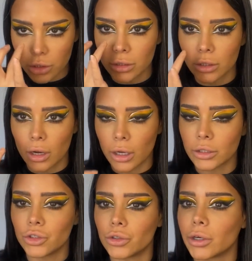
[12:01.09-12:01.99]
just to
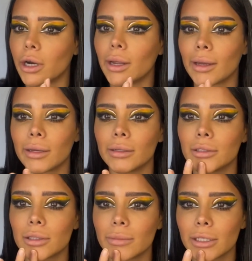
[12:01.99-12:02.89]
contour, and
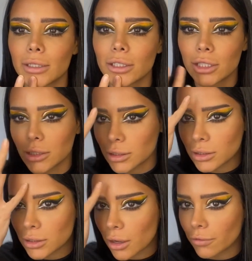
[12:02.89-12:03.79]
on my
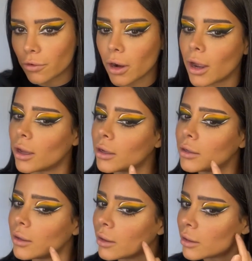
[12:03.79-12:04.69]
chin, forehead,
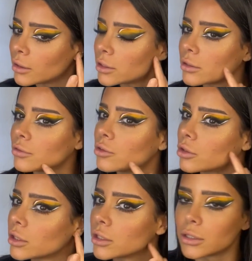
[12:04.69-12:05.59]
and of
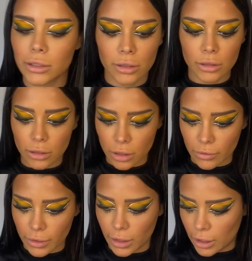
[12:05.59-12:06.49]
course over
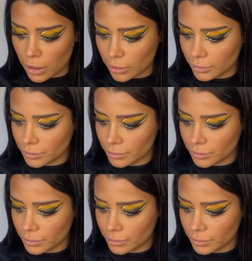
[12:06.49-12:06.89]
there.